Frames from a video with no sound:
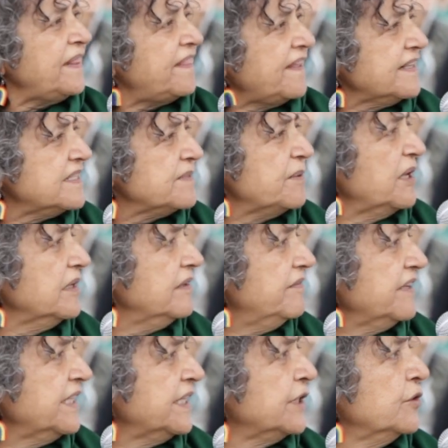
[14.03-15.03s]
things about
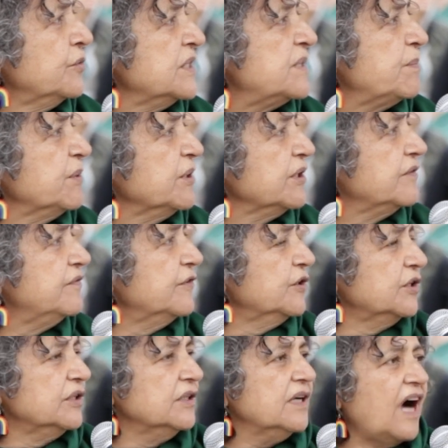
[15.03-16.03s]
living in Lewsburg
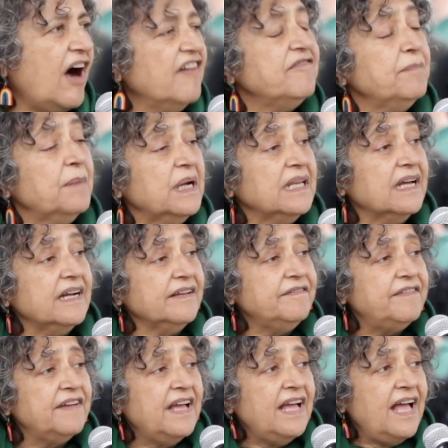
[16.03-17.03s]
for half my life